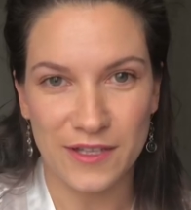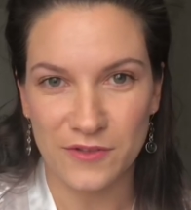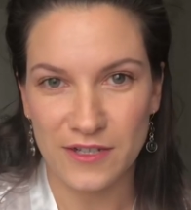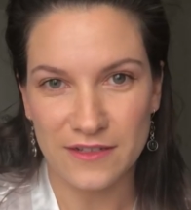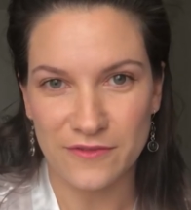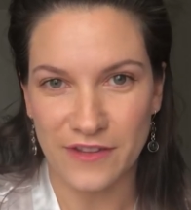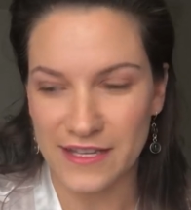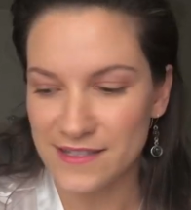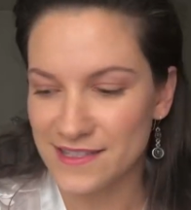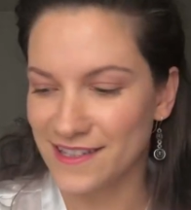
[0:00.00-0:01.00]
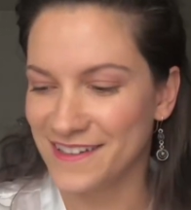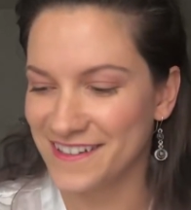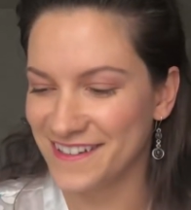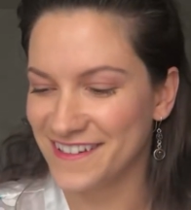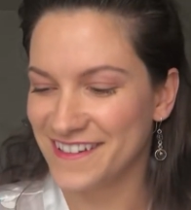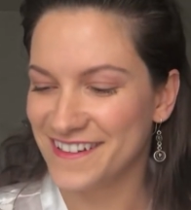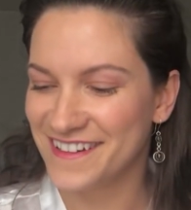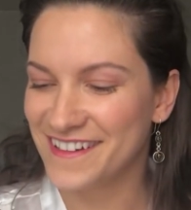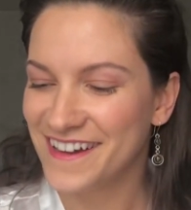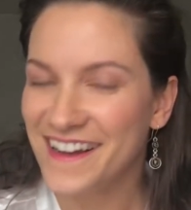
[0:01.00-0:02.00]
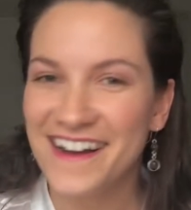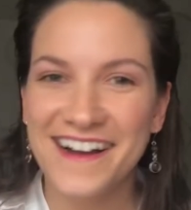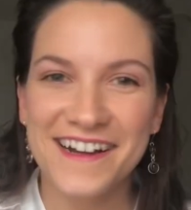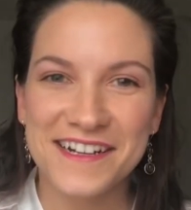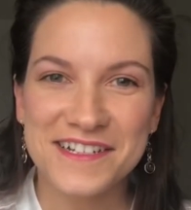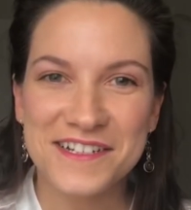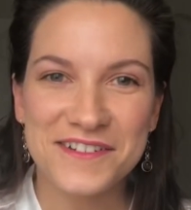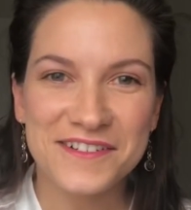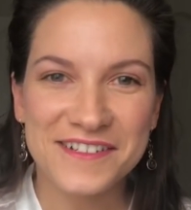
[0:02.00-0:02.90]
real face and show you